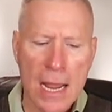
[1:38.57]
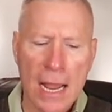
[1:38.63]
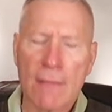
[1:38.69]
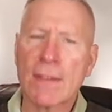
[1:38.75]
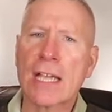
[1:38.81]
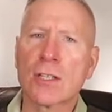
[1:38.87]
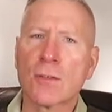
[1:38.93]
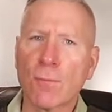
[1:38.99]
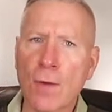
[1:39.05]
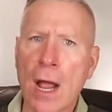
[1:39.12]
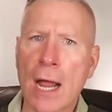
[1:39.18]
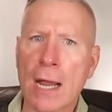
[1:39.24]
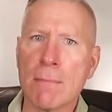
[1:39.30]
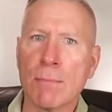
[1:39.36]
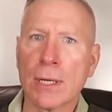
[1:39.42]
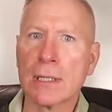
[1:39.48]
And that's
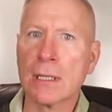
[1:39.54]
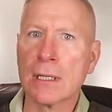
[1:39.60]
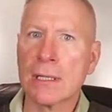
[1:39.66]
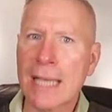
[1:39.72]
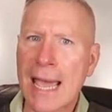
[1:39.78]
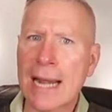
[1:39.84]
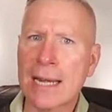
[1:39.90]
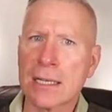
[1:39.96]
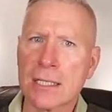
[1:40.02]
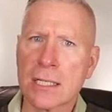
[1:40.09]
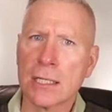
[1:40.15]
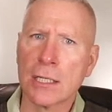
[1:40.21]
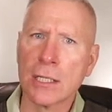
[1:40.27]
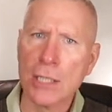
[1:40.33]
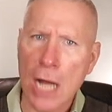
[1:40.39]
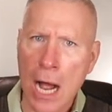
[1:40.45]
fine, but that is
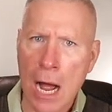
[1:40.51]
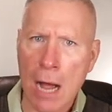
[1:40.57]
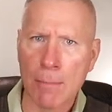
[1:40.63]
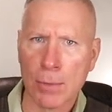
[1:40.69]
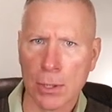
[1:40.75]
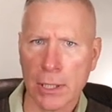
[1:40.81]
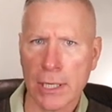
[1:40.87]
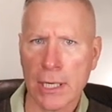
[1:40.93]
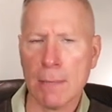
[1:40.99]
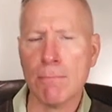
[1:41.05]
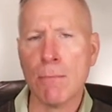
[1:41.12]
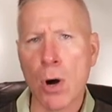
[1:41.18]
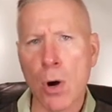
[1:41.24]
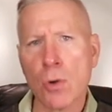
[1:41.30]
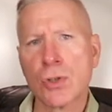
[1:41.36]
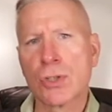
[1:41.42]
an anomaly.
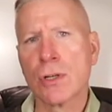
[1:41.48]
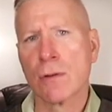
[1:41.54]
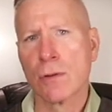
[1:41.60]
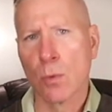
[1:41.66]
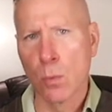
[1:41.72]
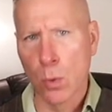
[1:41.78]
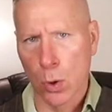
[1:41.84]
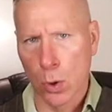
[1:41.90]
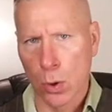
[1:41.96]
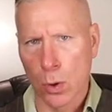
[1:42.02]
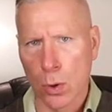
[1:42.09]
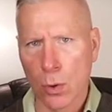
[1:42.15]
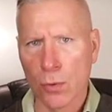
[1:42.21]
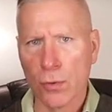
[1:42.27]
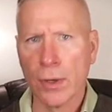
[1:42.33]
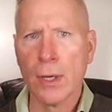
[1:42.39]
Most of the
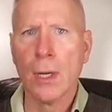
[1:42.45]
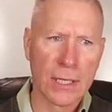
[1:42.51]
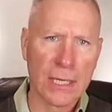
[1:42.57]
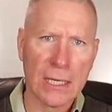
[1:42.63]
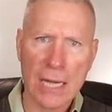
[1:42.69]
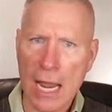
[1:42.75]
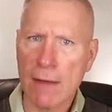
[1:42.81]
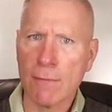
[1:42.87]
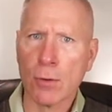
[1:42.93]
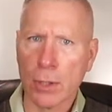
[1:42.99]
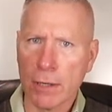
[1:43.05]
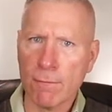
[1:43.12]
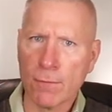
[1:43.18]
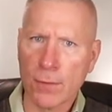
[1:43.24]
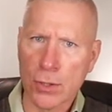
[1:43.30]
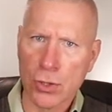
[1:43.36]
world, the naval
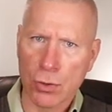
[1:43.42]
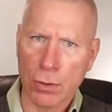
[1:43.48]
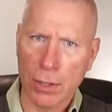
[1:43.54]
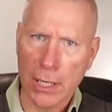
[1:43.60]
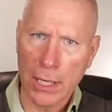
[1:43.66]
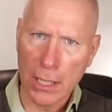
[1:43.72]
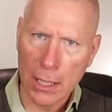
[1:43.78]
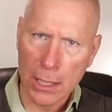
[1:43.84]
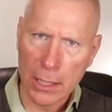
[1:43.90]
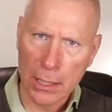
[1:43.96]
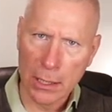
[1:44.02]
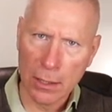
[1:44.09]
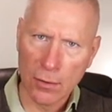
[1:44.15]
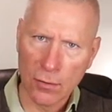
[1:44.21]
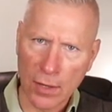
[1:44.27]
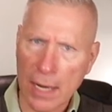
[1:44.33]
infantry
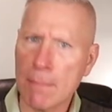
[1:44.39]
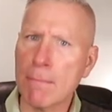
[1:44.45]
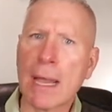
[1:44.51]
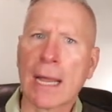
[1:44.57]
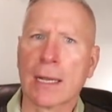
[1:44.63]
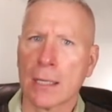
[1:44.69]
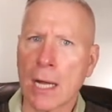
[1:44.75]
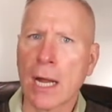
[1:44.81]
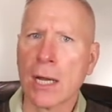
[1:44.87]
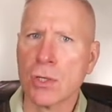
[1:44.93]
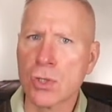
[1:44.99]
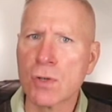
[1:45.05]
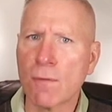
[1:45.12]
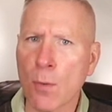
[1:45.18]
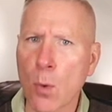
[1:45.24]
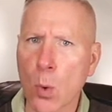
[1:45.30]
is a
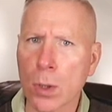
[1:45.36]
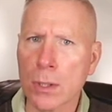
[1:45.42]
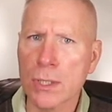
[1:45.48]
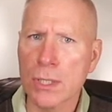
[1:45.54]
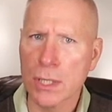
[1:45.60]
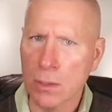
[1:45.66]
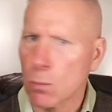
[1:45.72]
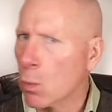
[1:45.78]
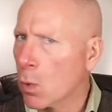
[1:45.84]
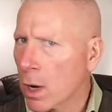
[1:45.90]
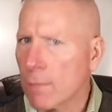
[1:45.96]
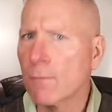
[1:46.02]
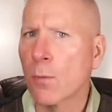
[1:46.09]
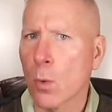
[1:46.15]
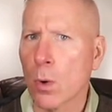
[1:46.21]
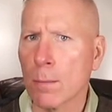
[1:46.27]
mechanized force in
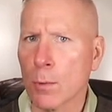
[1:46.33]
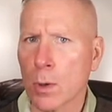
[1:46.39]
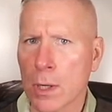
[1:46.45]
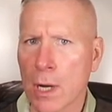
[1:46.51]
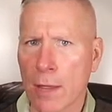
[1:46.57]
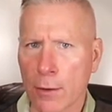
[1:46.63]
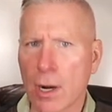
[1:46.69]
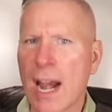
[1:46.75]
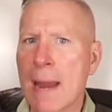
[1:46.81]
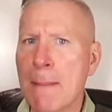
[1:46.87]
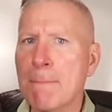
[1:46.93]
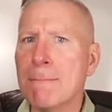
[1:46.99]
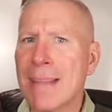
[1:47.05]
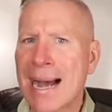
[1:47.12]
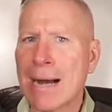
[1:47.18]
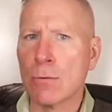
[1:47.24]
one form or another, a
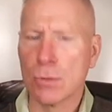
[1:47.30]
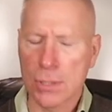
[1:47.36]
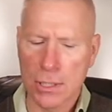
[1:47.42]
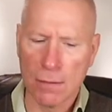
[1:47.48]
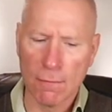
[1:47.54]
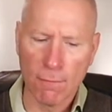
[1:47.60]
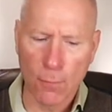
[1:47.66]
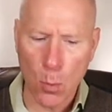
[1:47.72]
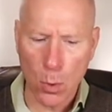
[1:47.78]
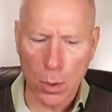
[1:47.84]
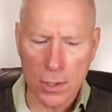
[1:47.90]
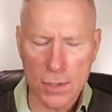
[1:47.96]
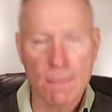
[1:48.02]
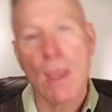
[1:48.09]
mounted force.